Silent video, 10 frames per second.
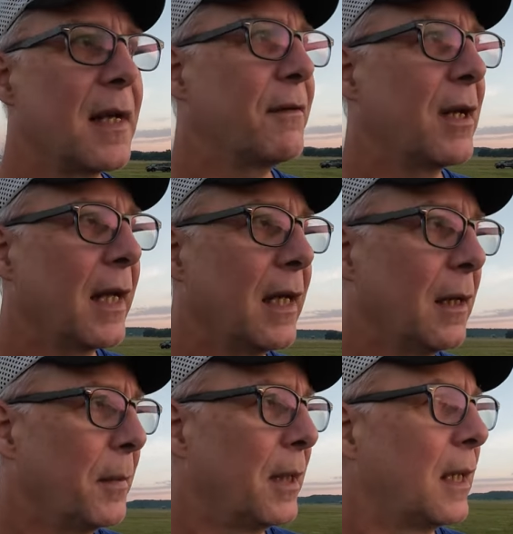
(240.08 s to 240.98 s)
7
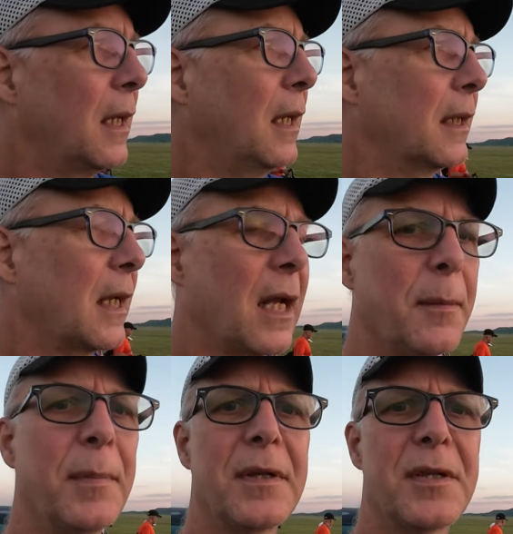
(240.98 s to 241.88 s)
a.m. I got
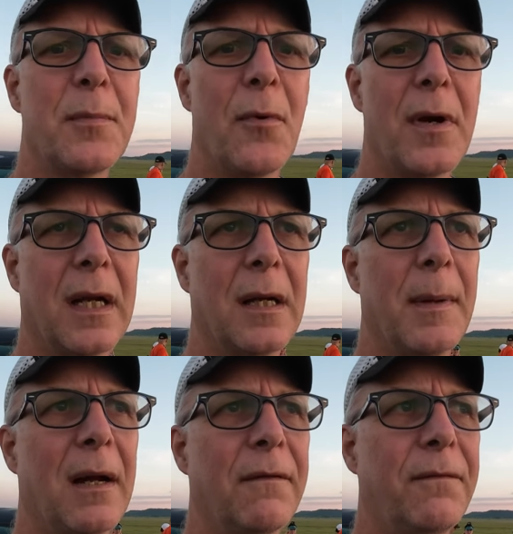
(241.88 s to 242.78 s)
up this morning at
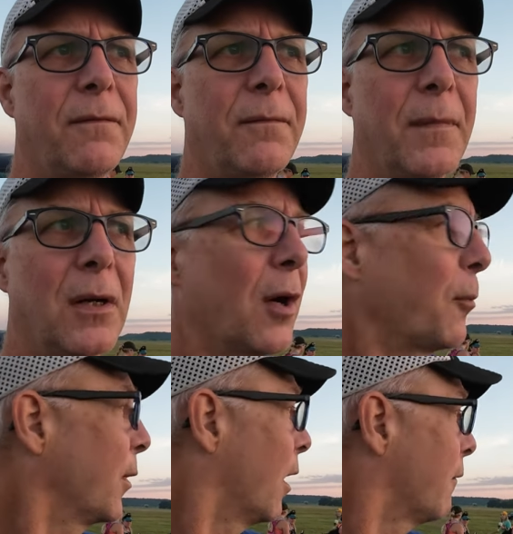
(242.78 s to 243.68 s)
about, alarm
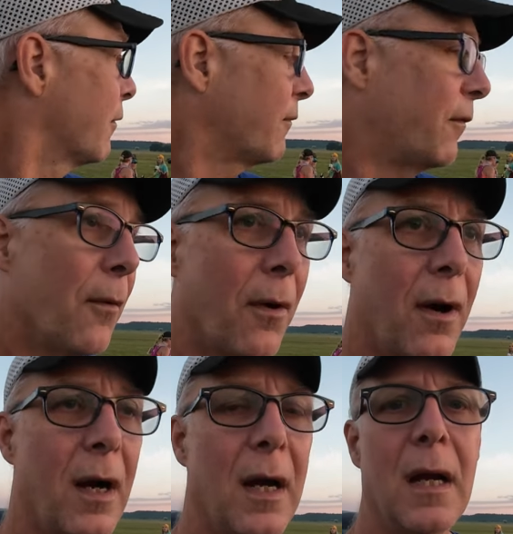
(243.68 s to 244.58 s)
went off at
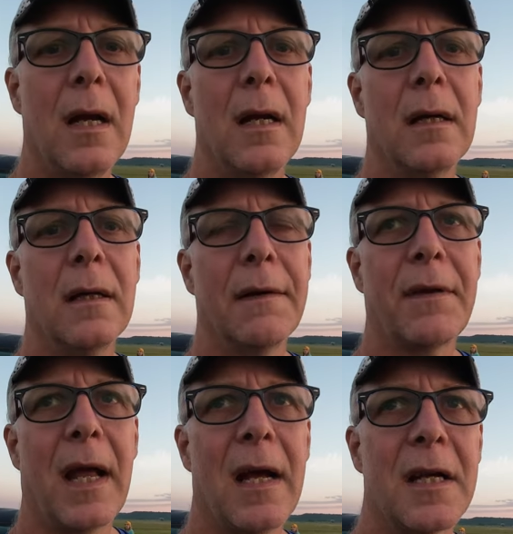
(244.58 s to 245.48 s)
4, left
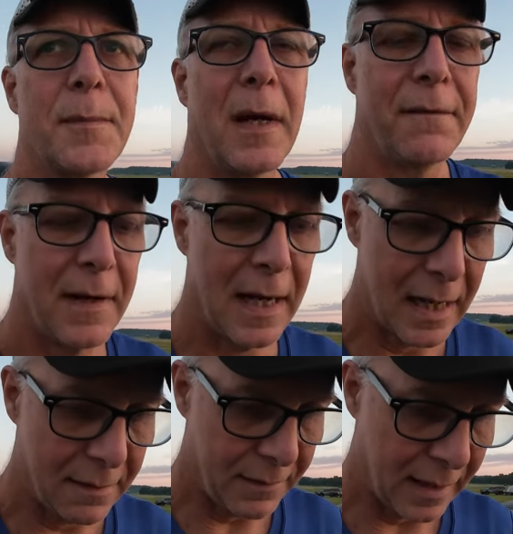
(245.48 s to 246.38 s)
the house by
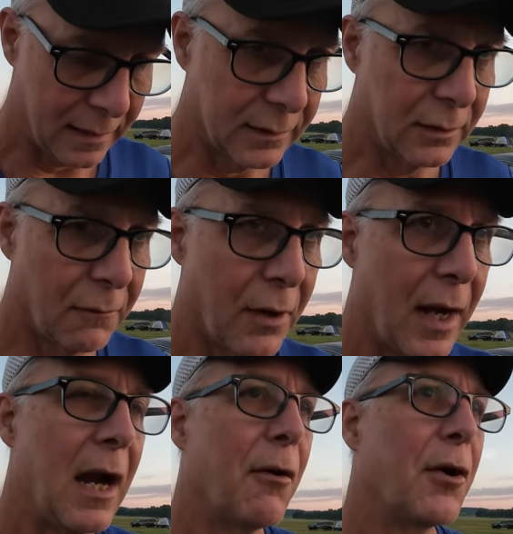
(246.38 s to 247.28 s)
5, had a little over an
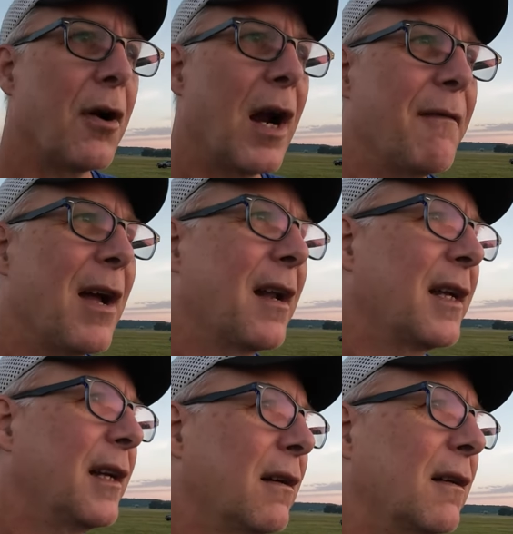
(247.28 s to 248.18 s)
hour drive out
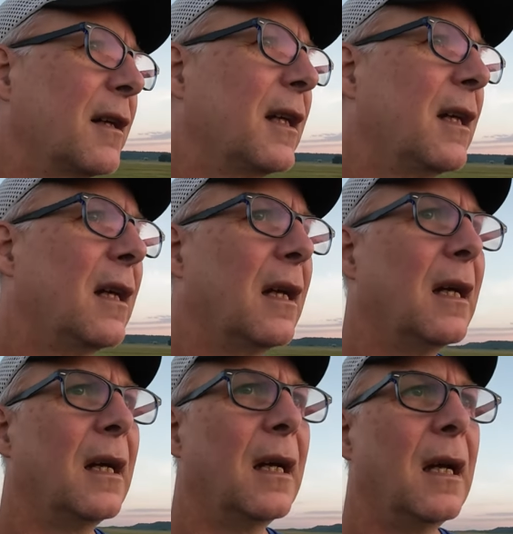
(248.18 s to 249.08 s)
here,
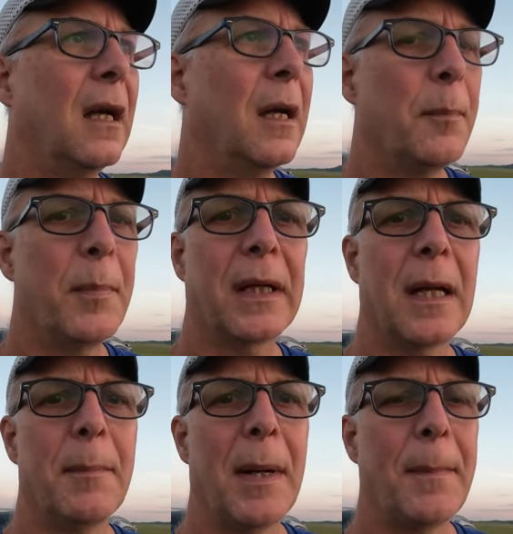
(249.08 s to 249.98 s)
picked
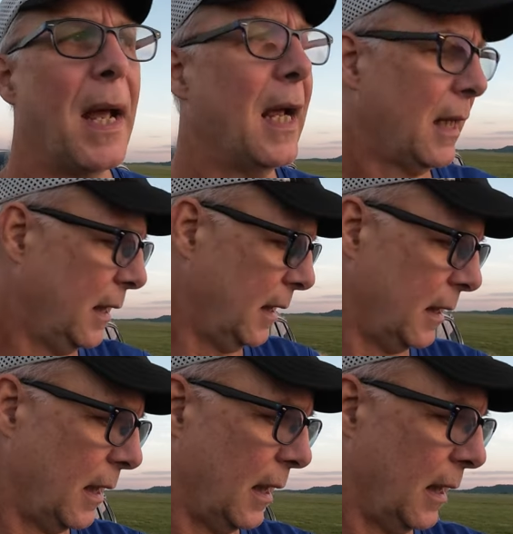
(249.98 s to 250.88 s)
up my
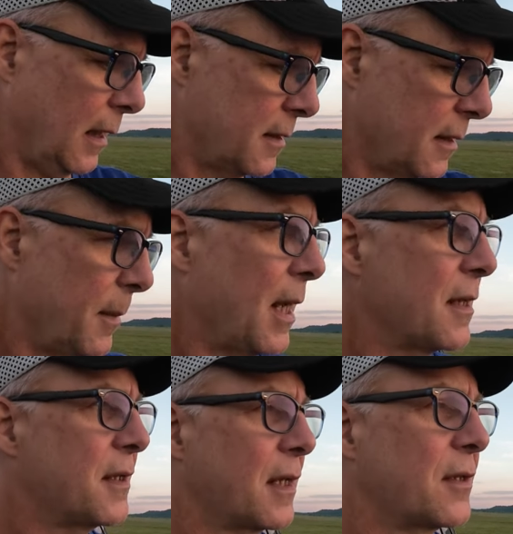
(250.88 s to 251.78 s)
packet. It's about
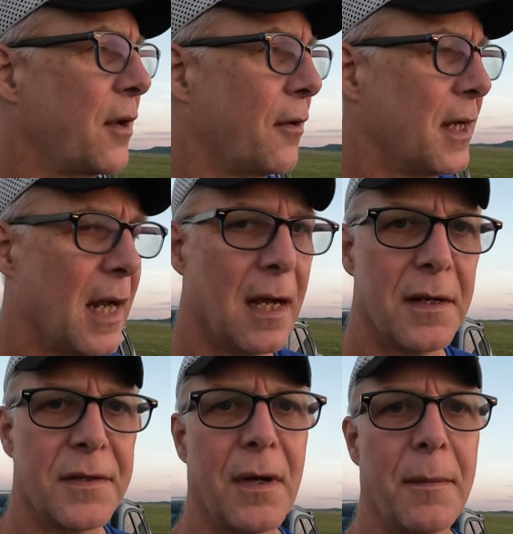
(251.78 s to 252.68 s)
6.30
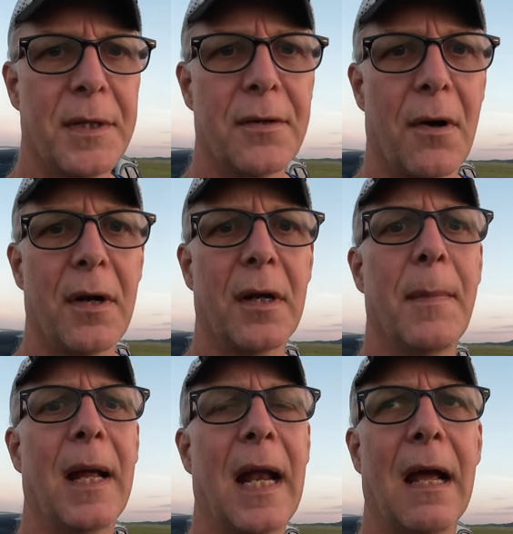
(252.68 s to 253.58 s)
now, so I'll be starting in
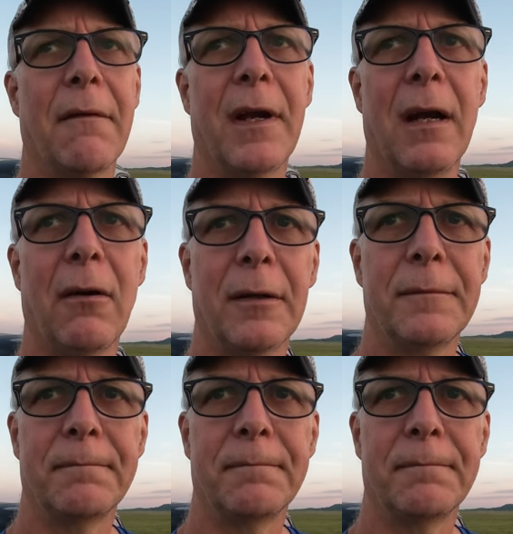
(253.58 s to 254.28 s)
about half an hour